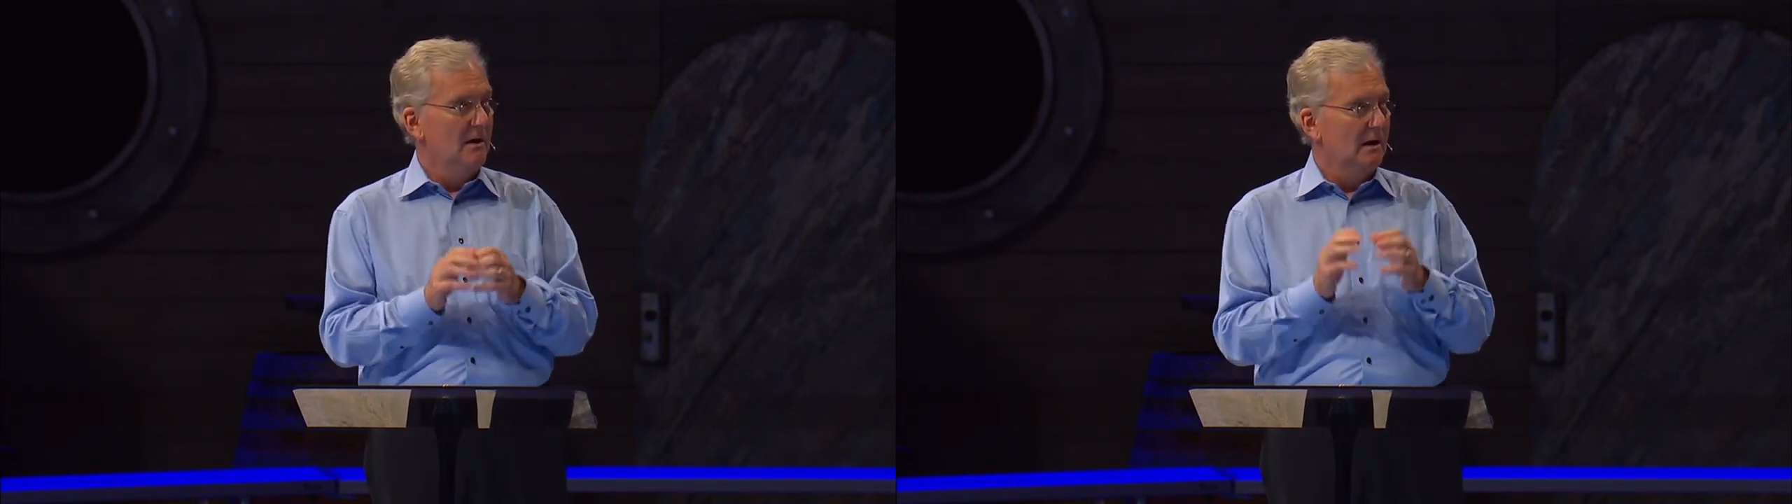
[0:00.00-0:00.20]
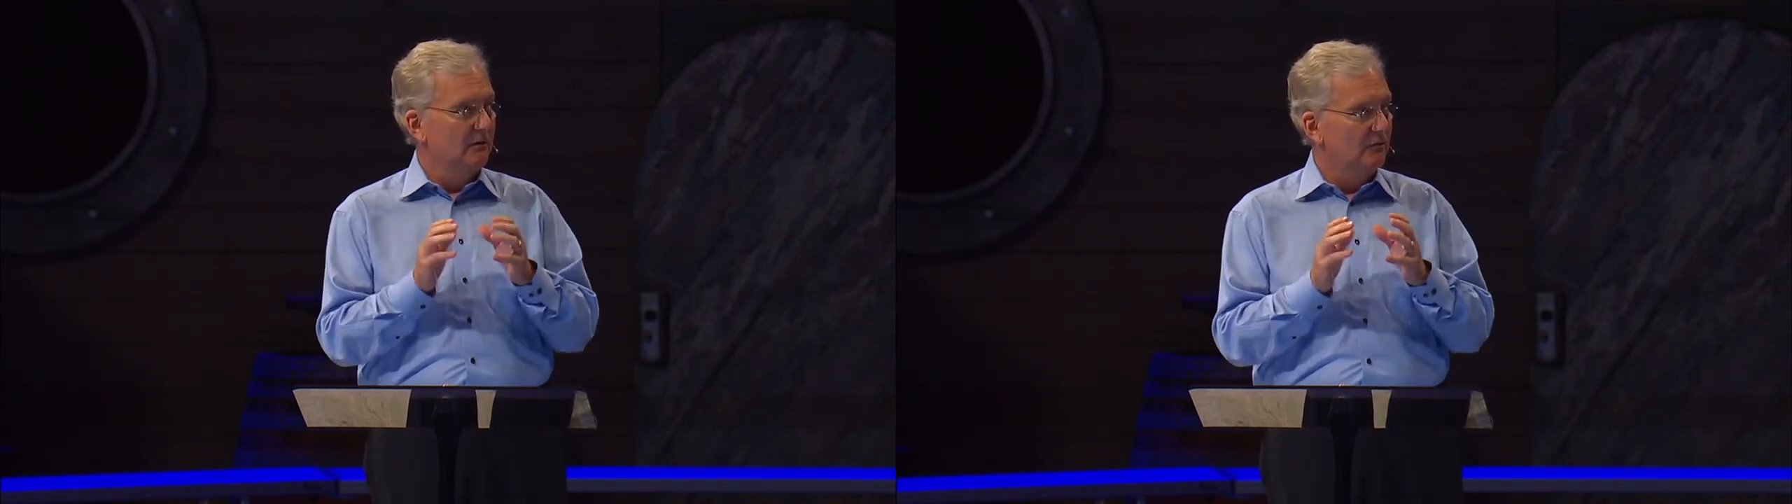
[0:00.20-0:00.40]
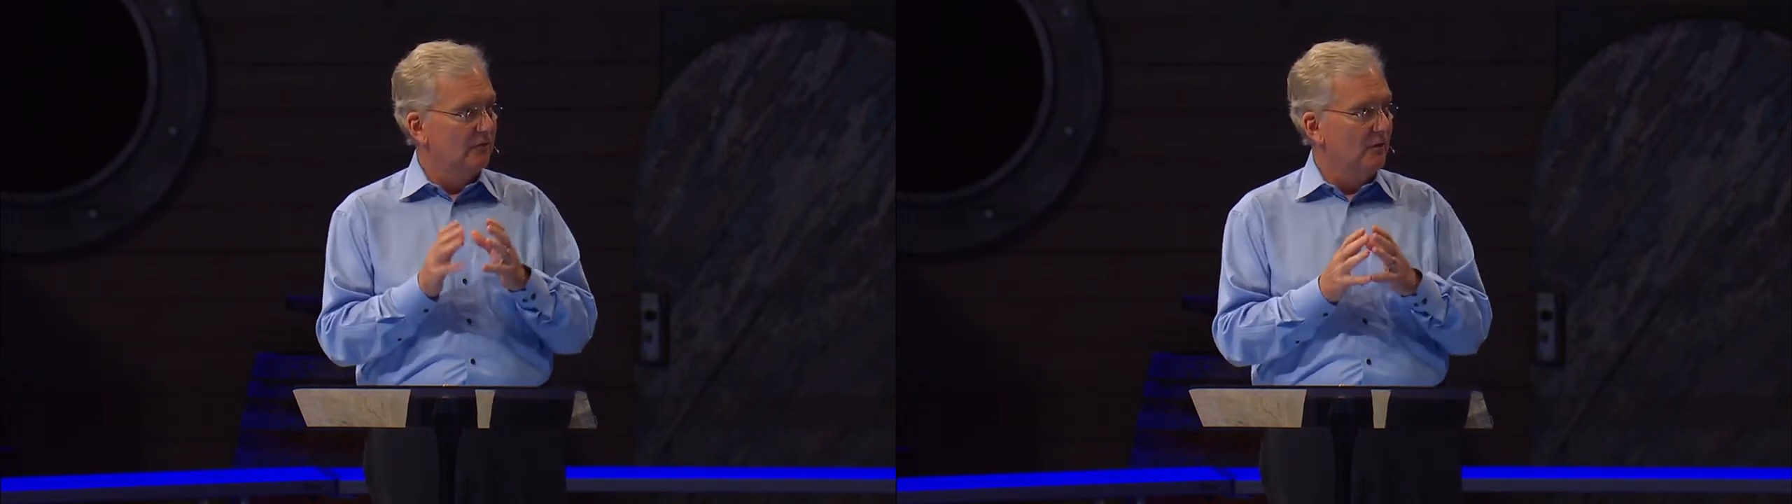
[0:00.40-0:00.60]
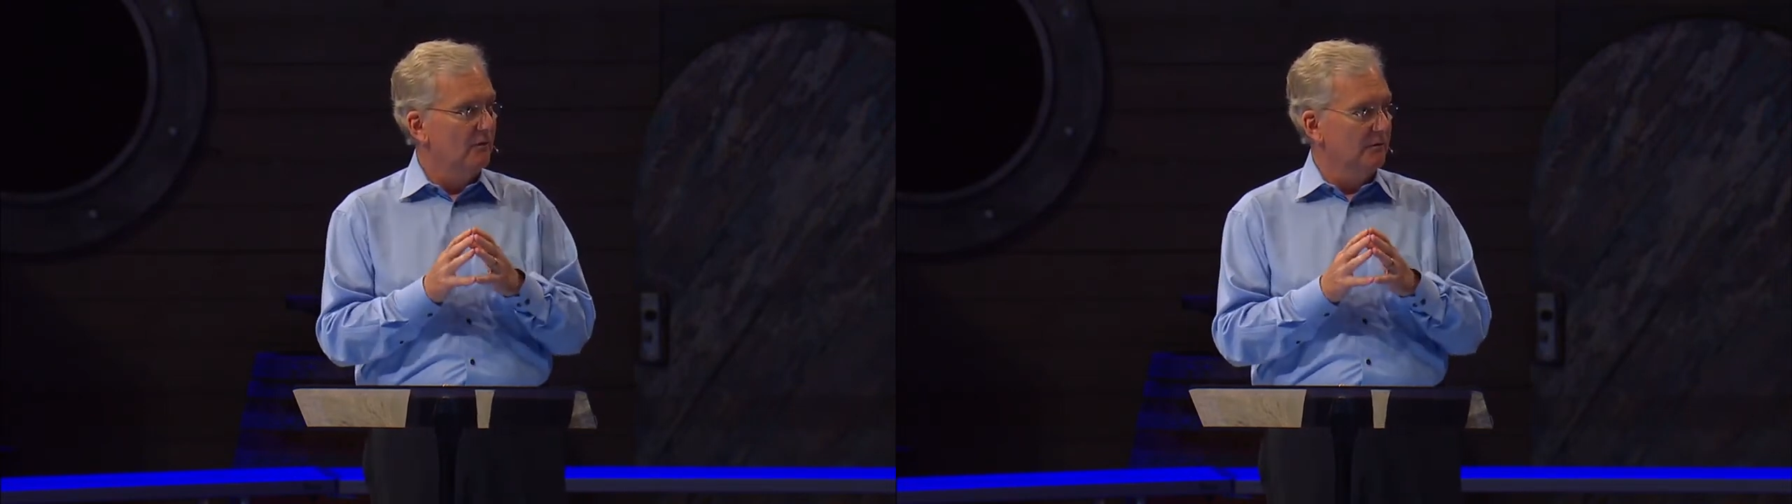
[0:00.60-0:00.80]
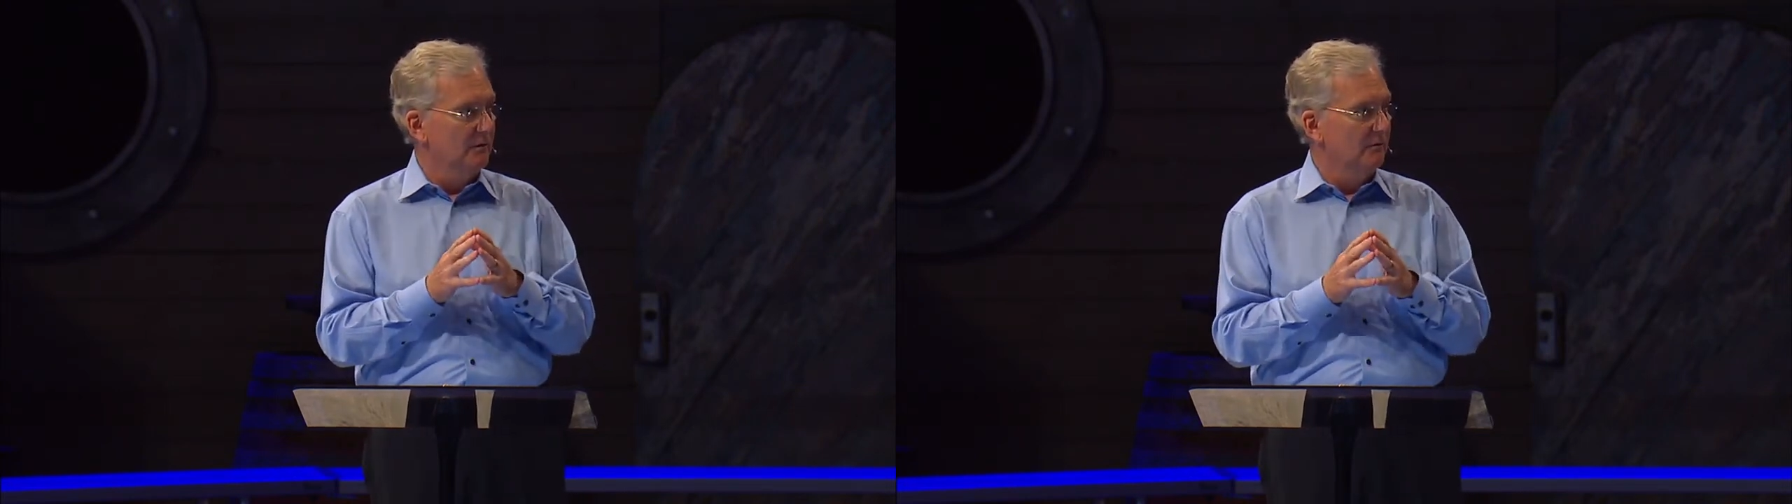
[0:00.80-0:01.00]
and
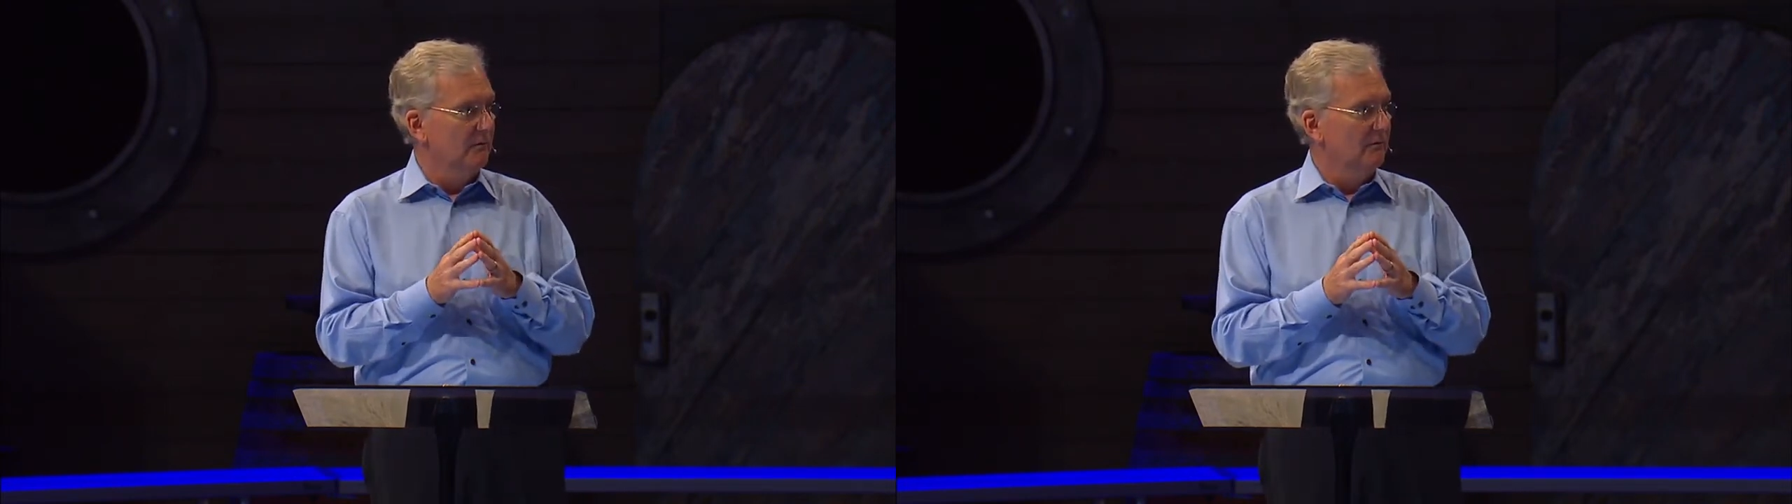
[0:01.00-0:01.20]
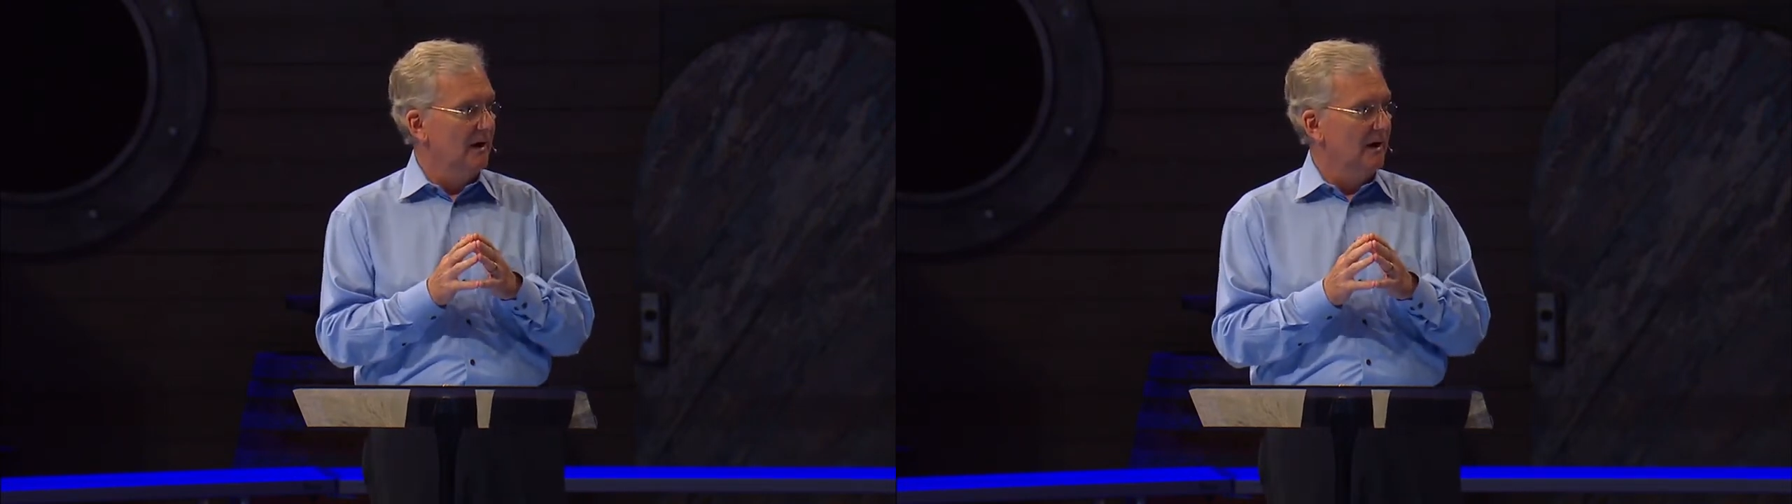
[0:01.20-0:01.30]
show you